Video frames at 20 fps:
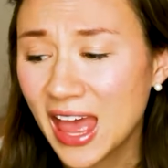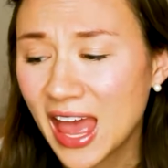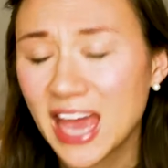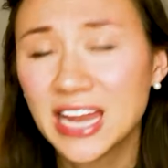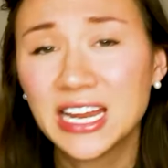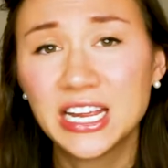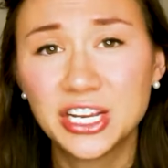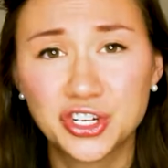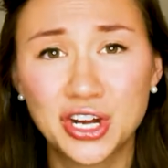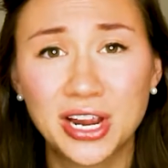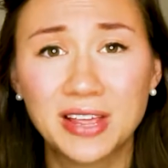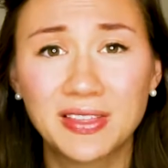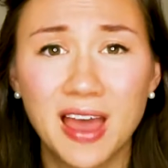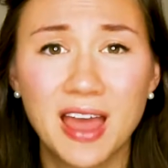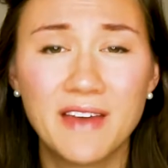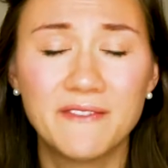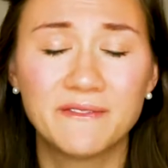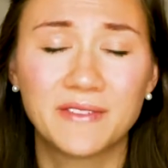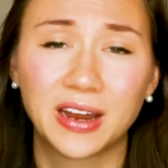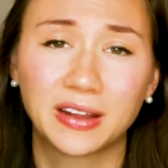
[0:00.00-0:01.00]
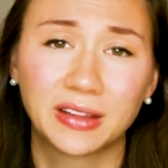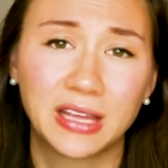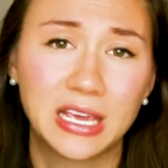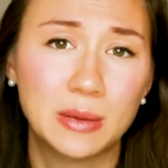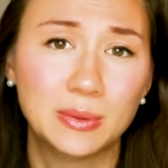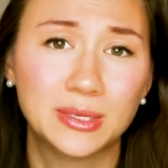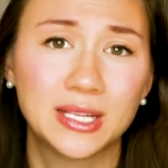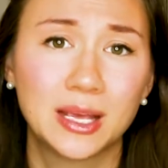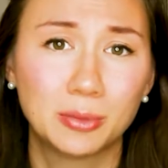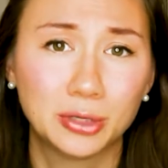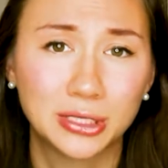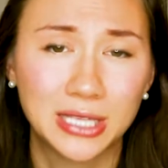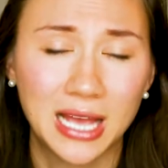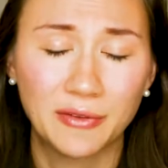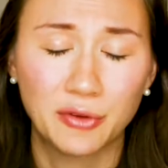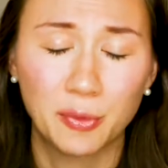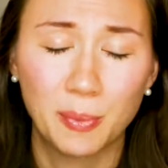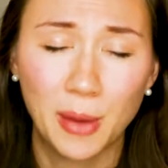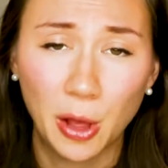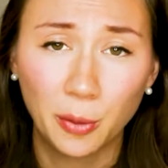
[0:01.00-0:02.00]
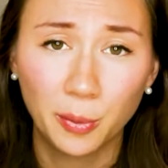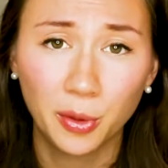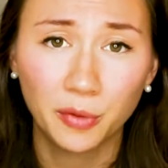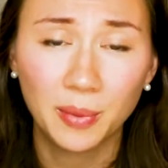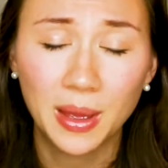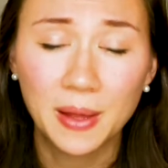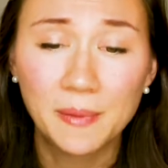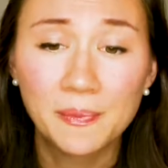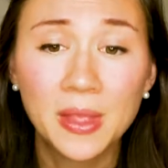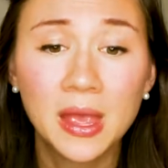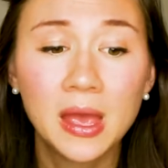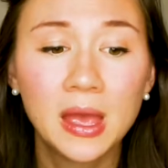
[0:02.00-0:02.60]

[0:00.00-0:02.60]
And he drank that, and finally he was able to have a bowel movement.